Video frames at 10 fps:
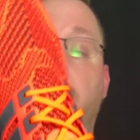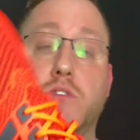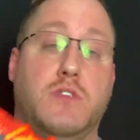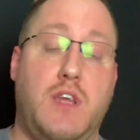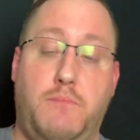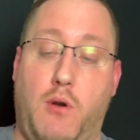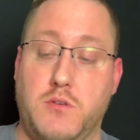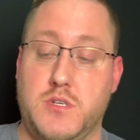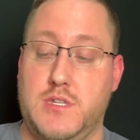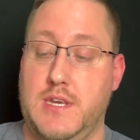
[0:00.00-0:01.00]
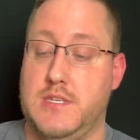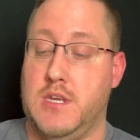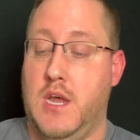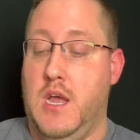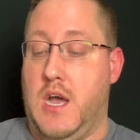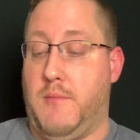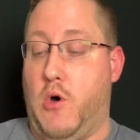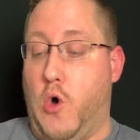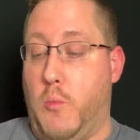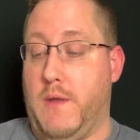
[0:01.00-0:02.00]
since I purchased these. I'm
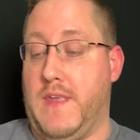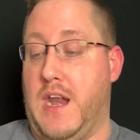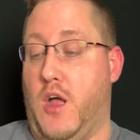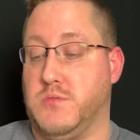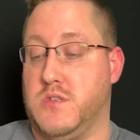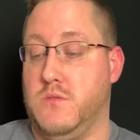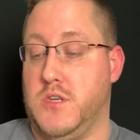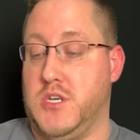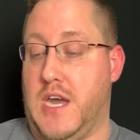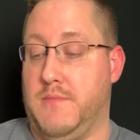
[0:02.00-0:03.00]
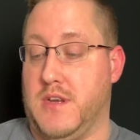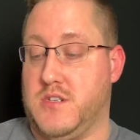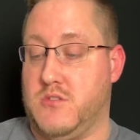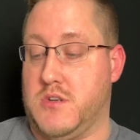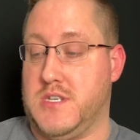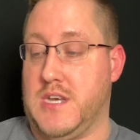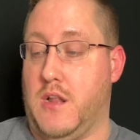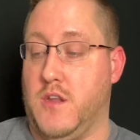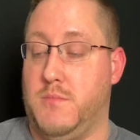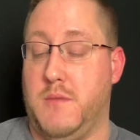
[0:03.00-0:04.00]
hoping that helps do the job to stretch these out a
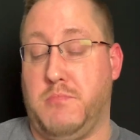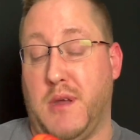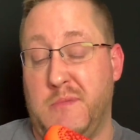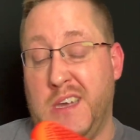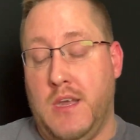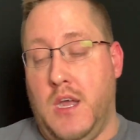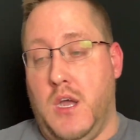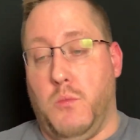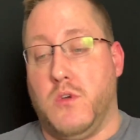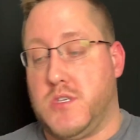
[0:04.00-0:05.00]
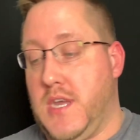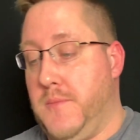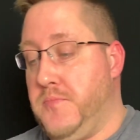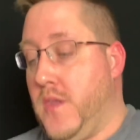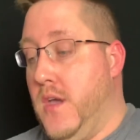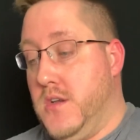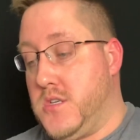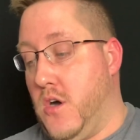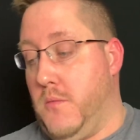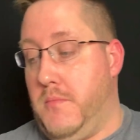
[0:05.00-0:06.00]
little bit, but we'll see.
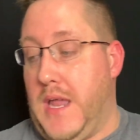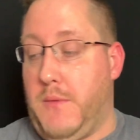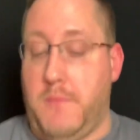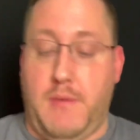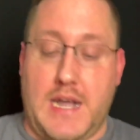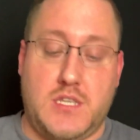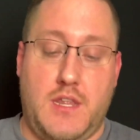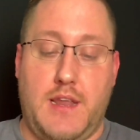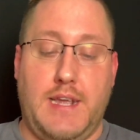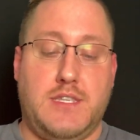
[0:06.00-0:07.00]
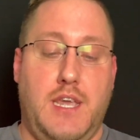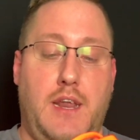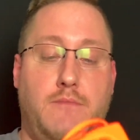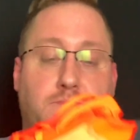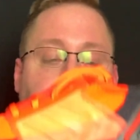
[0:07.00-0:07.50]
So anyway, back to the 19.